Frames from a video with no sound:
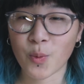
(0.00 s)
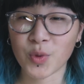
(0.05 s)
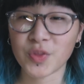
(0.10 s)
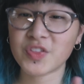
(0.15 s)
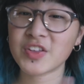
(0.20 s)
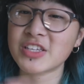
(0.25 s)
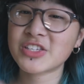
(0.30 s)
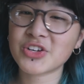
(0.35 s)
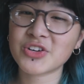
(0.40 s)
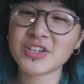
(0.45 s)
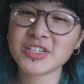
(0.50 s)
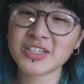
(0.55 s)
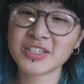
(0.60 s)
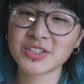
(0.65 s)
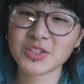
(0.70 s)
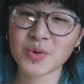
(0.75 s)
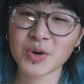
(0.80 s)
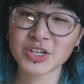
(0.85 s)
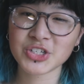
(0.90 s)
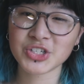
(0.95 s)
these
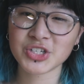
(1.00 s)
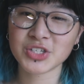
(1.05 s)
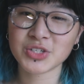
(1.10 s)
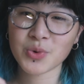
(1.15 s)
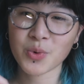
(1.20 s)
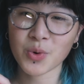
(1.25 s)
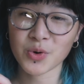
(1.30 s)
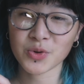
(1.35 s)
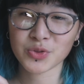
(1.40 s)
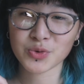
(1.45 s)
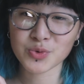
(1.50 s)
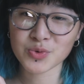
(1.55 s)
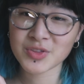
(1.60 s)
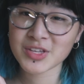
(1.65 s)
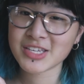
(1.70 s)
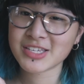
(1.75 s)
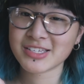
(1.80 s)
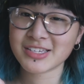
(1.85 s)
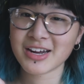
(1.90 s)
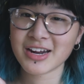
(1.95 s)
36 questions or through
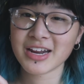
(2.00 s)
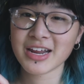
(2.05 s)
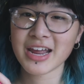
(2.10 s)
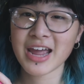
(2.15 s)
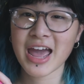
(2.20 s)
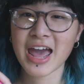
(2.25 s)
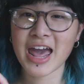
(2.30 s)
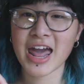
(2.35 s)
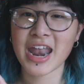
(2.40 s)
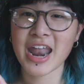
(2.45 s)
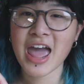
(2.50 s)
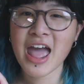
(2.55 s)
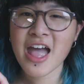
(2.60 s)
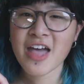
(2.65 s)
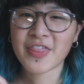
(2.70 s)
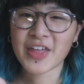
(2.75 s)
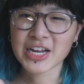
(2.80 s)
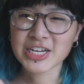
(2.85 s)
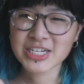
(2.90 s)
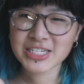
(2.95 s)
this study, and
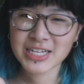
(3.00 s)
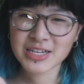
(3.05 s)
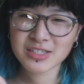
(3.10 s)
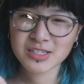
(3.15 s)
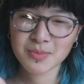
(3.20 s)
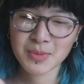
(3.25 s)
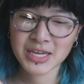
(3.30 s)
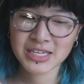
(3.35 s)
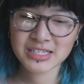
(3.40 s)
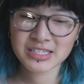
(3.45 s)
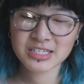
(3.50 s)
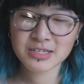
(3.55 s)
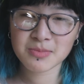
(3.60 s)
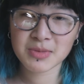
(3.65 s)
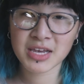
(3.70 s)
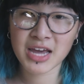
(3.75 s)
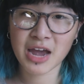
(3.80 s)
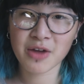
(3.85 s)
that just sounds amazing to me.